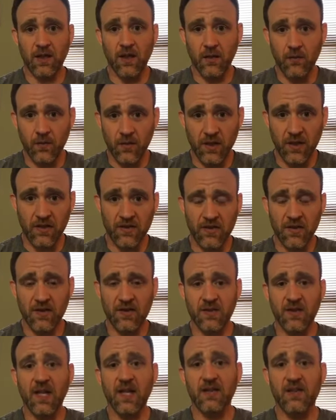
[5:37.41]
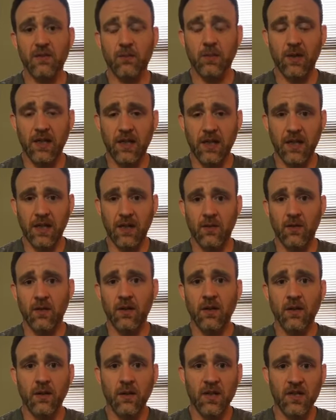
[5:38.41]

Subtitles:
cover distance, take somebody down